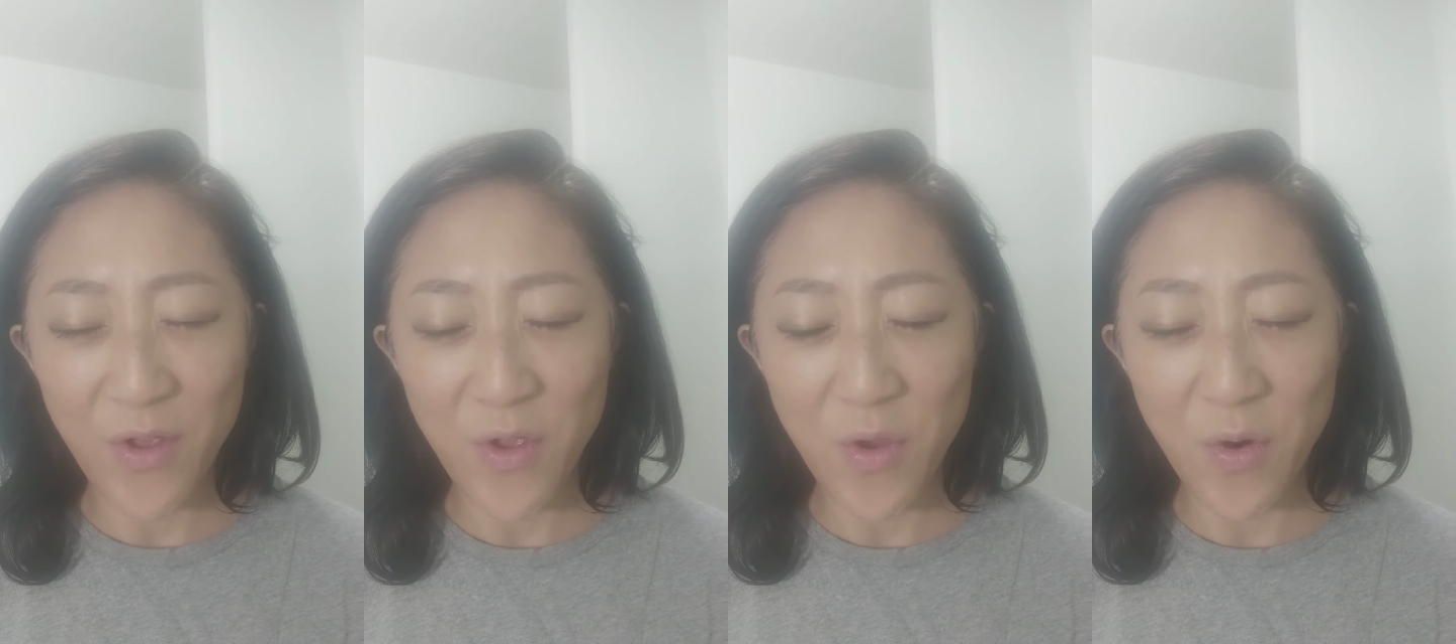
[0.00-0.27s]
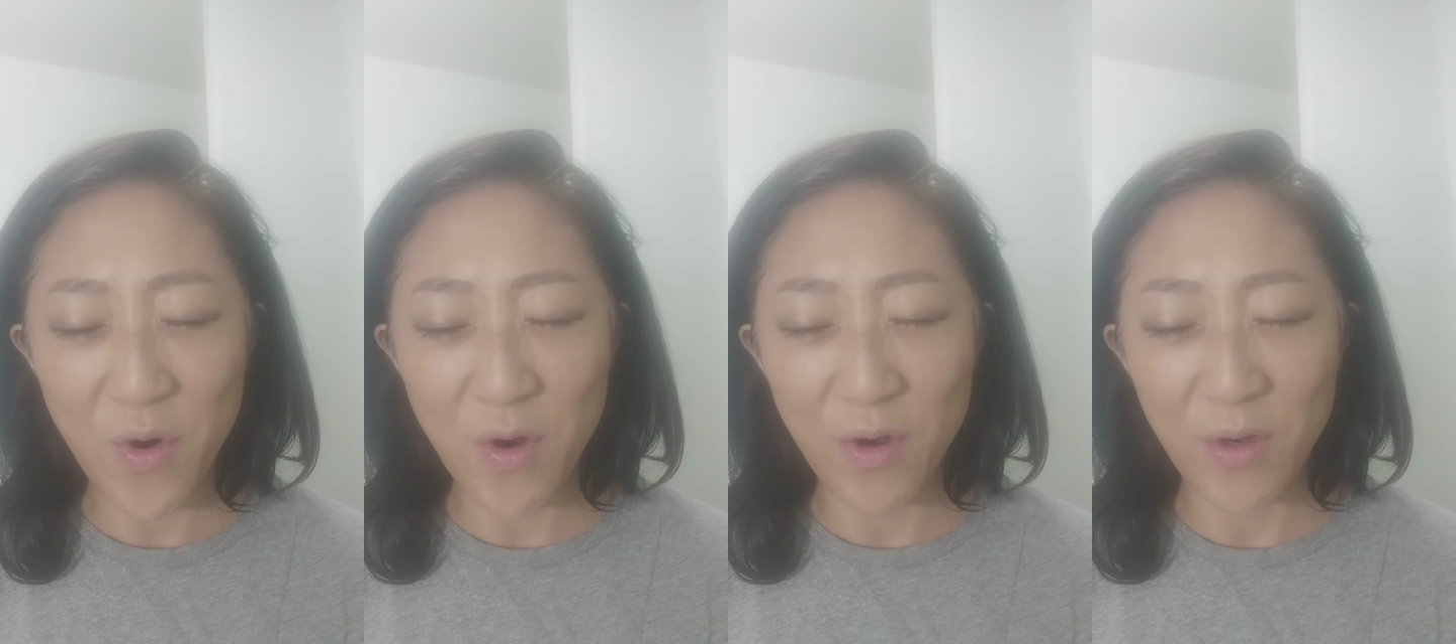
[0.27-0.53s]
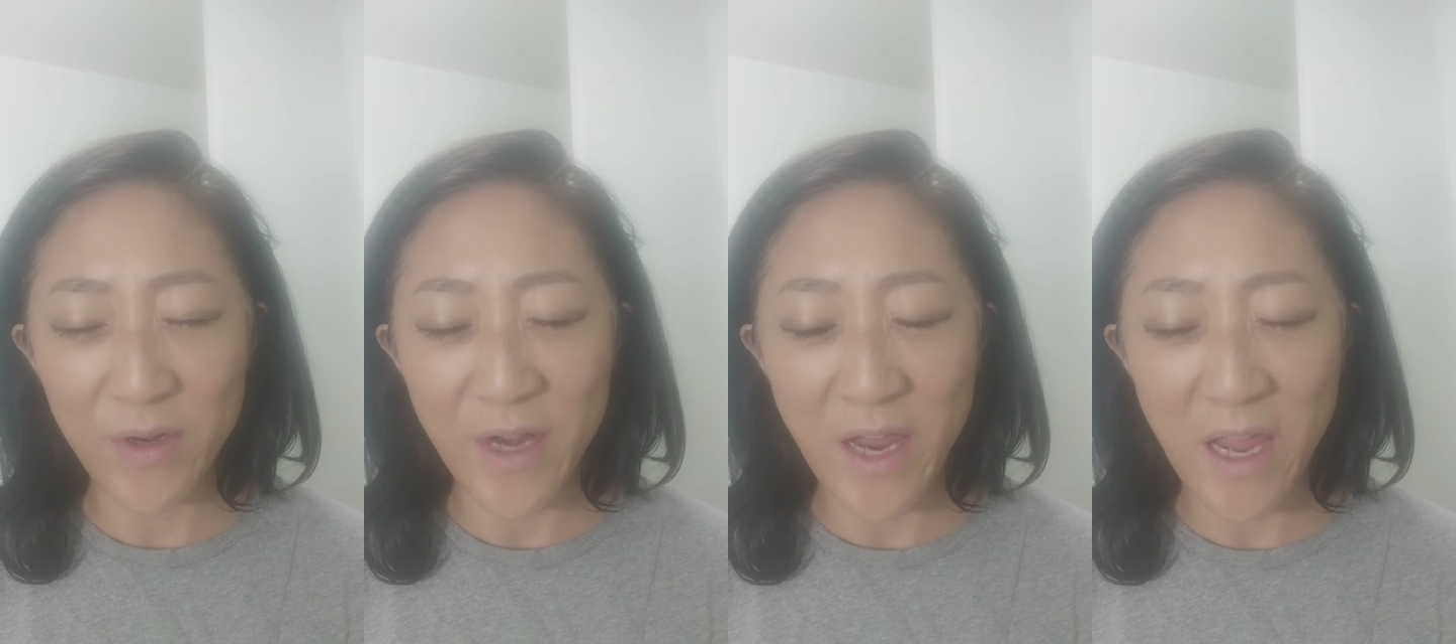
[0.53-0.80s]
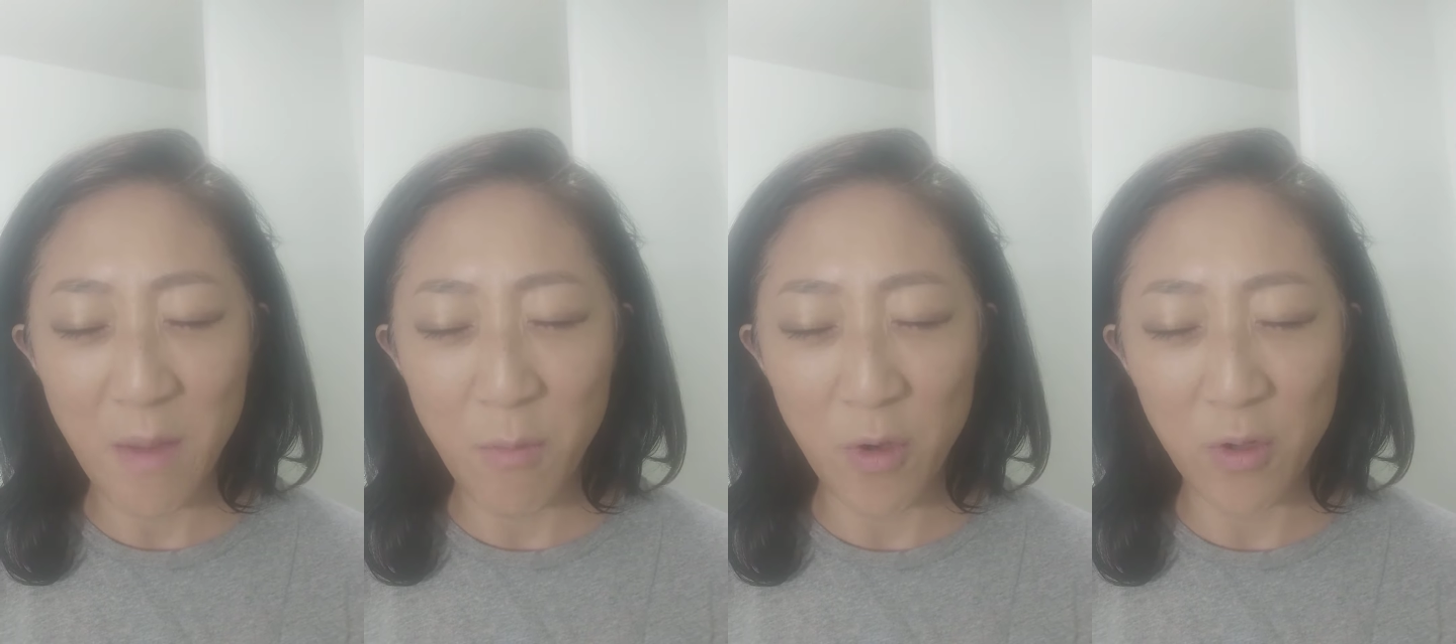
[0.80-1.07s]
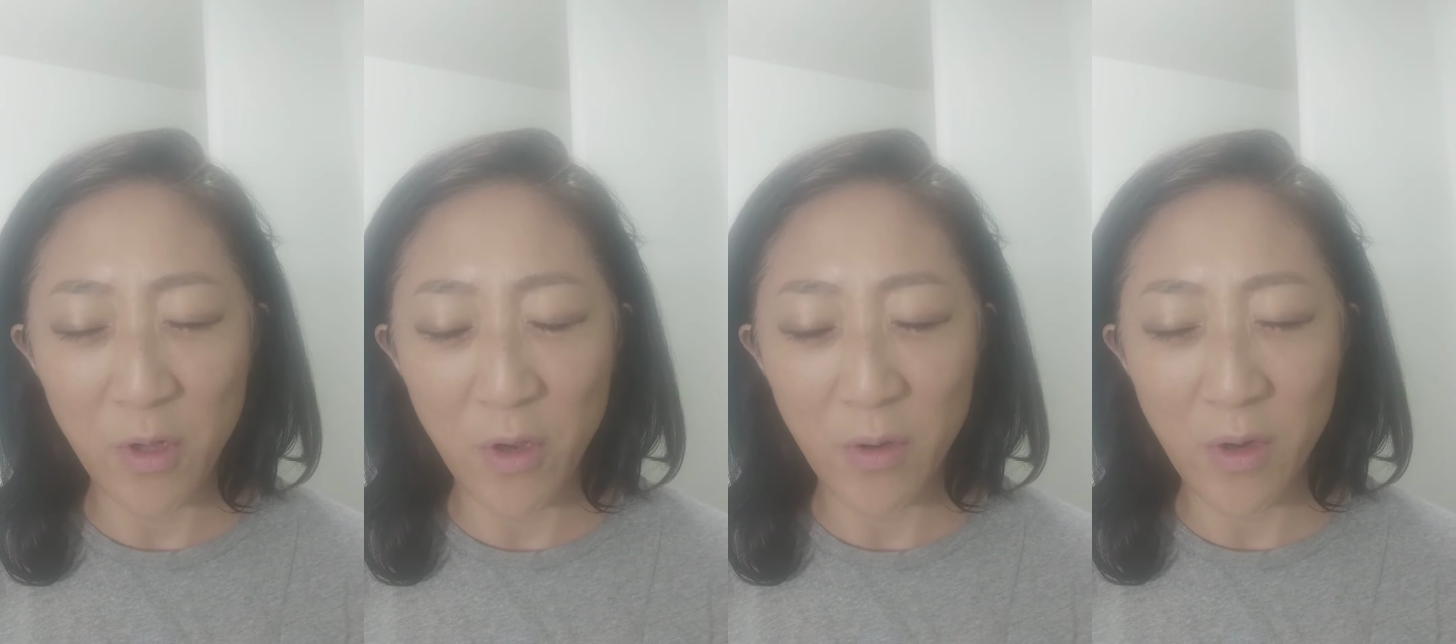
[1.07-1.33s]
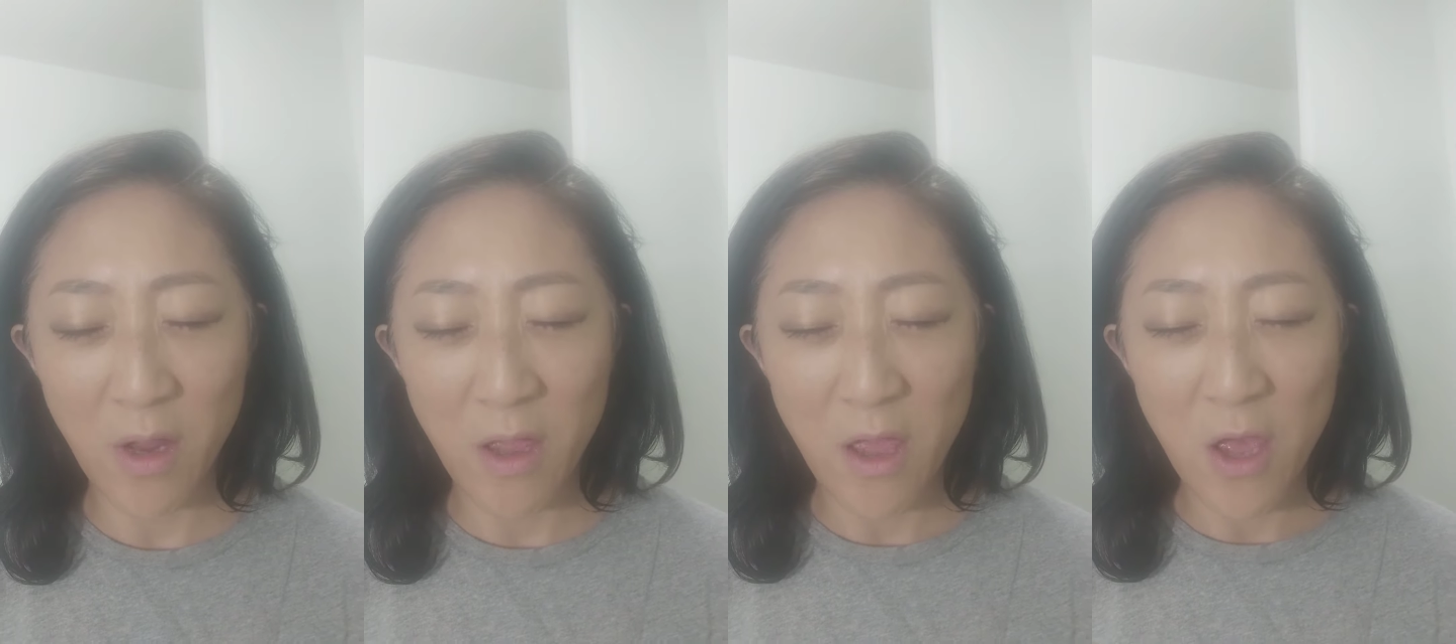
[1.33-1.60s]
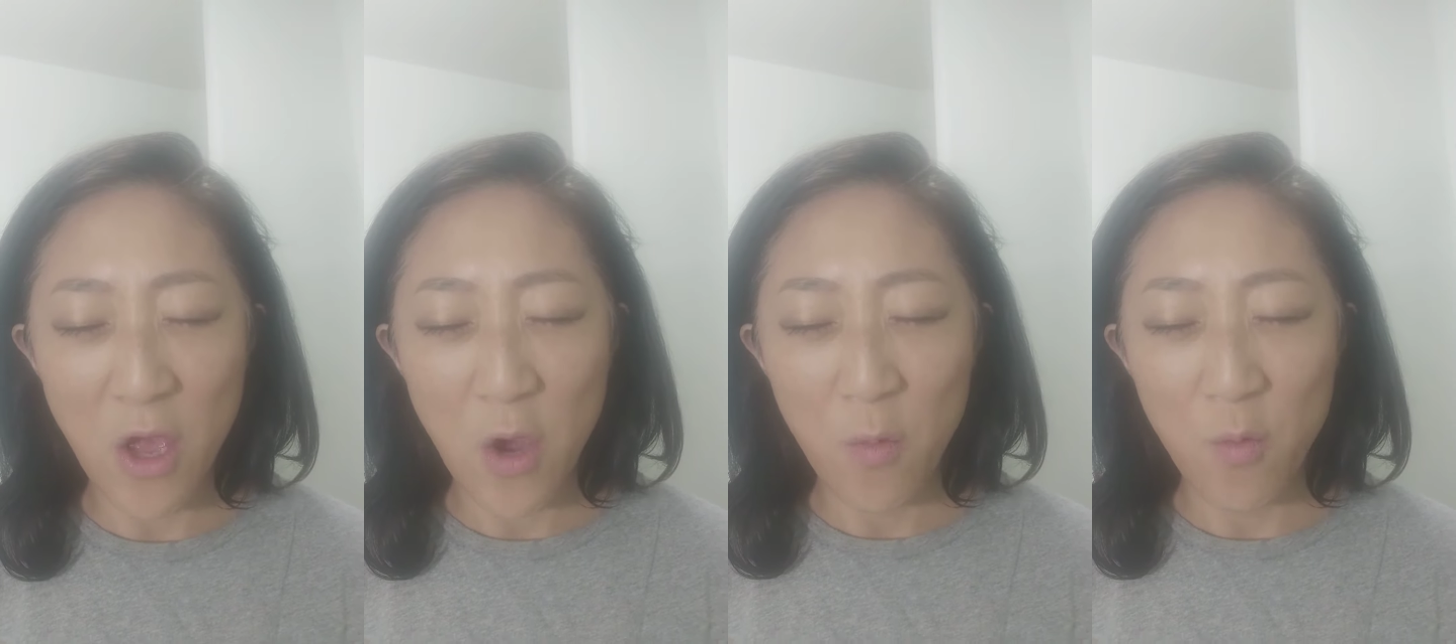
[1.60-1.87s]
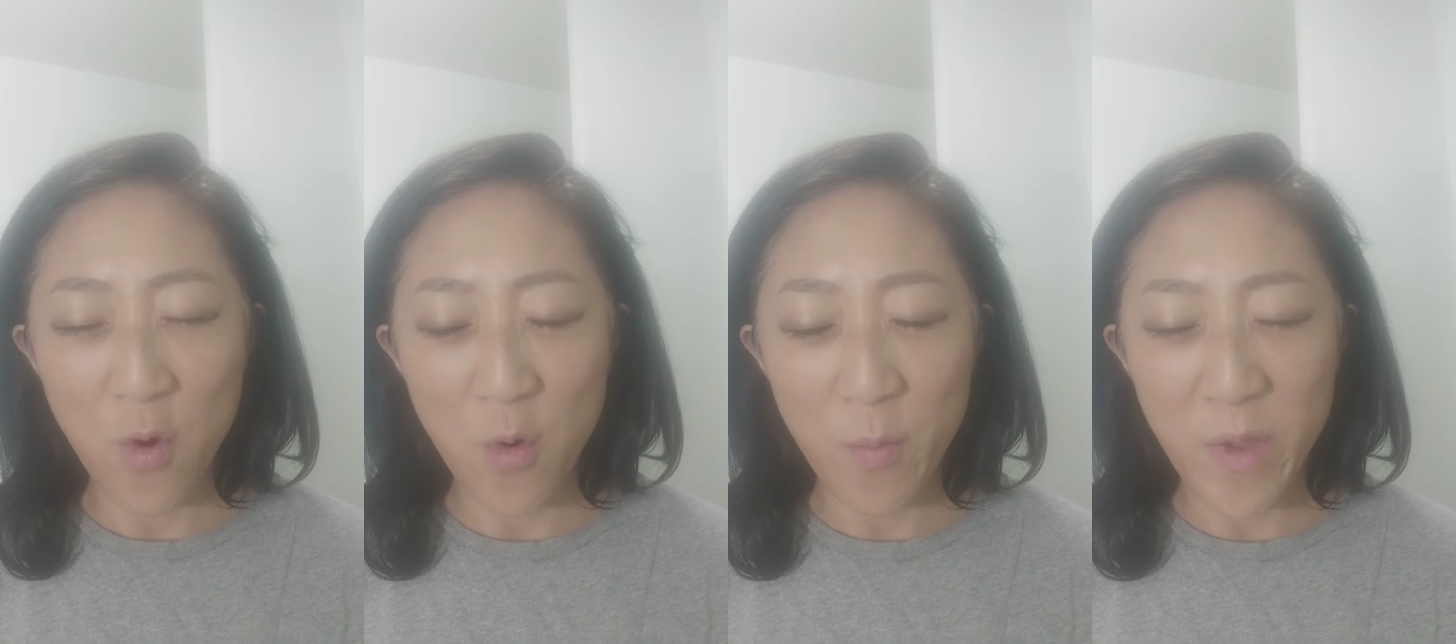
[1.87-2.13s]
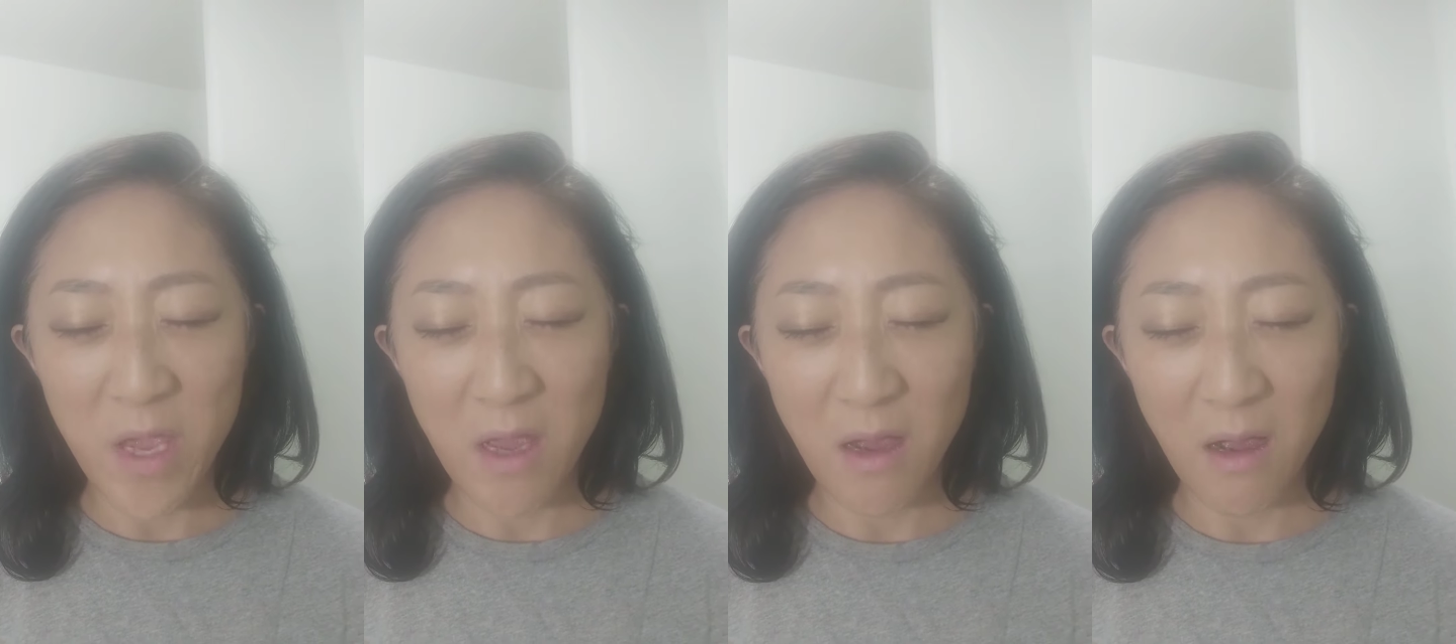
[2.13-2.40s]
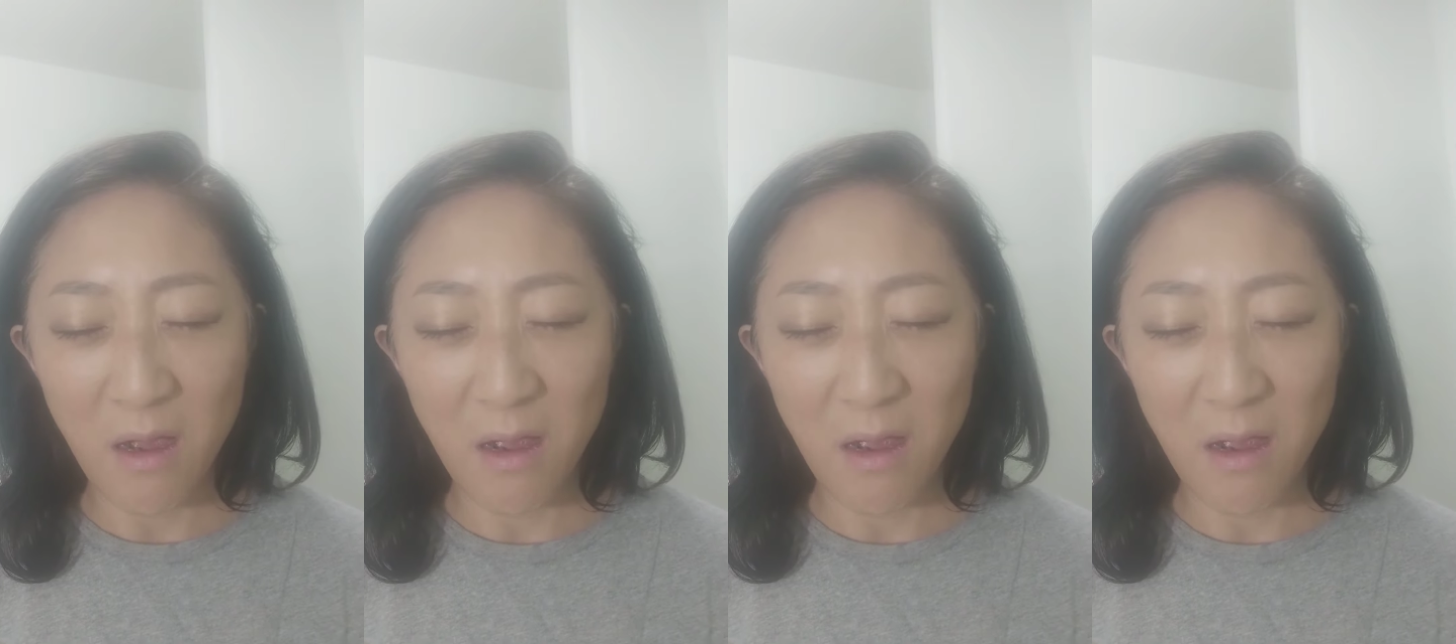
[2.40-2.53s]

Your name alone will be